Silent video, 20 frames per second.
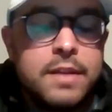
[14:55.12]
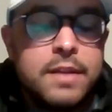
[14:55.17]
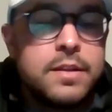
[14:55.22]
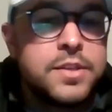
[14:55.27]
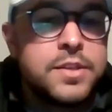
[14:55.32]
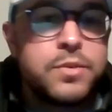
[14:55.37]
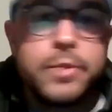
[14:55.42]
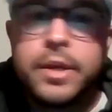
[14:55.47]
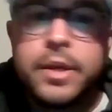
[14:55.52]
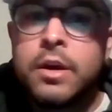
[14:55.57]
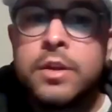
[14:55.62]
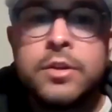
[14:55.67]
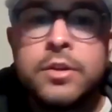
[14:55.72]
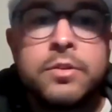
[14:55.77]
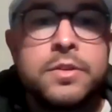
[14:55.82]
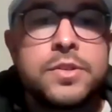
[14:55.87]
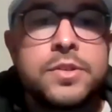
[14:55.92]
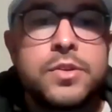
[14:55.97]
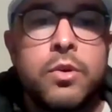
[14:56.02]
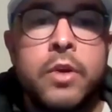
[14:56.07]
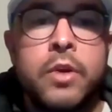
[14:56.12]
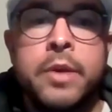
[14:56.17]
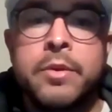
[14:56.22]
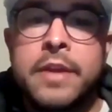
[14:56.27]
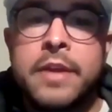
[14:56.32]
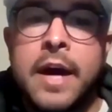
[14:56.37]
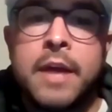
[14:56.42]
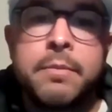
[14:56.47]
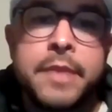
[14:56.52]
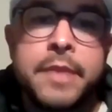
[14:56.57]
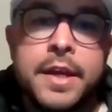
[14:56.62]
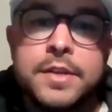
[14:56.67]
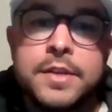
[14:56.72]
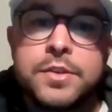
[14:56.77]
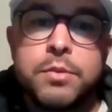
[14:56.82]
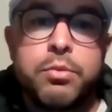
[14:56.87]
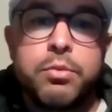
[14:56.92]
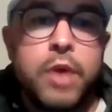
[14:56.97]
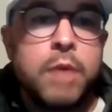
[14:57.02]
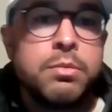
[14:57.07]
listen, we all know the story with Adam Gase.
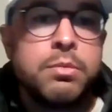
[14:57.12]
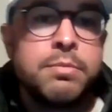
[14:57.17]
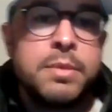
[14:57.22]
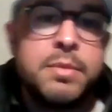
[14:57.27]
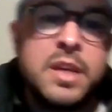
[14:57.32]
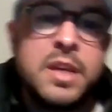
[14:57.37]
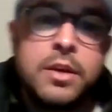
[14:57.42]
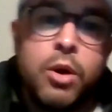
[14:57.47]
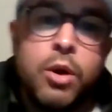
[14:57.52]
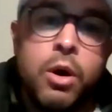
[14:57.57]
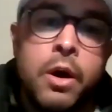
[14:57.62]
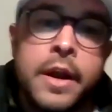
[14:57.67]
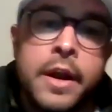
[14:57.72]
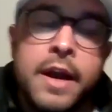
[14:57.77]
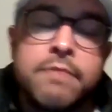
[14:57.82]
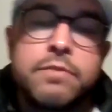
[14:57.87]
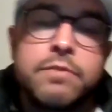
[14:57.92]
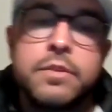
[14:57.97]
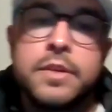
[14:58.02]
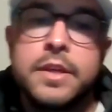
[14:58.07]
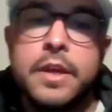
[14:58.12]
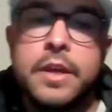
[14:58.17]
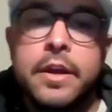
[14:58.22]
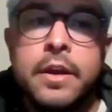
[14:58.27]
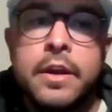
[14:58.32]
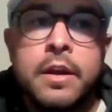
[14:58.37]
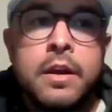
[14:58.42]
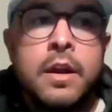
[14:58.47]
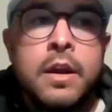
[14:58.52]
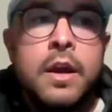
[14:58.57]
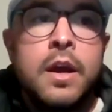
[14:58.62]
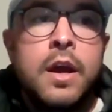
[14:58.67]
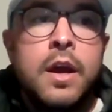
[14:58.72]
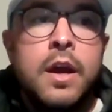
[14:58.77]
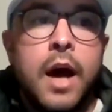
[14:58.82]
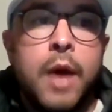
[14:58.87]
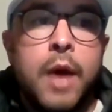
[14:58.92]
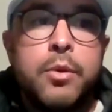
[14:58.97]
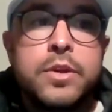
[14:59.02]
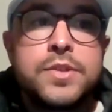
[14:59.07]
He'll probably be gone after the year.
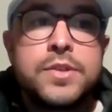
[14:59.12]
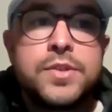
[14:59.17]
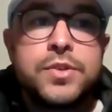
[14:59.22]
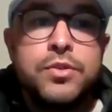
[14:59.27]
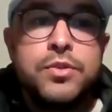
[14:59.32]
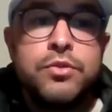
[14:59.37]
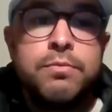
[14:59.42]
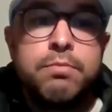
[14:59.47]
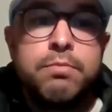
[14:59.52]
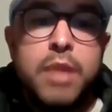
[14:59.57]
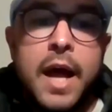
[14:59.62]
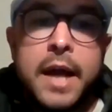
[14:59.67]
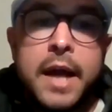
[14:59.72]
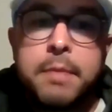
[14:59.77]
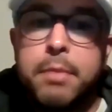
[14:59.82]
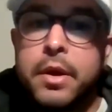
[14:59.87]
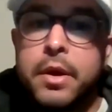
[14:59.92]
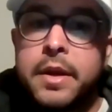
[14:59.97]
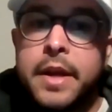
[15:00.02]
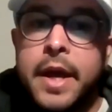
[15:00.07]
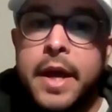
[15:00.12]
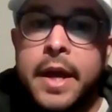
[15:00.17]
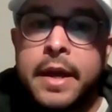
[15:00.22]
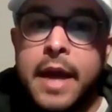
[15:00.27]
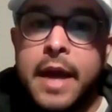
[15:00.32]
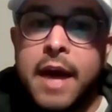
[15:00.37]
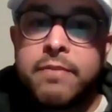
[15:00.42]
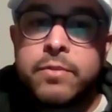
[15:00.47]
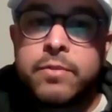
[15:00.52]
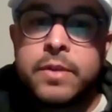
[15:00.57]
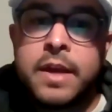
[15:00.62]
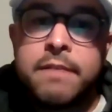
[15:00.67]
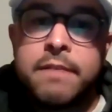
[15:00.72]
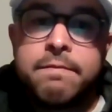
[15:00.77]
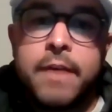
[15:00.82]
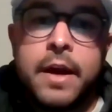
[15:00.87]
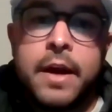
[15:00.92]
I would assume Black Monday after that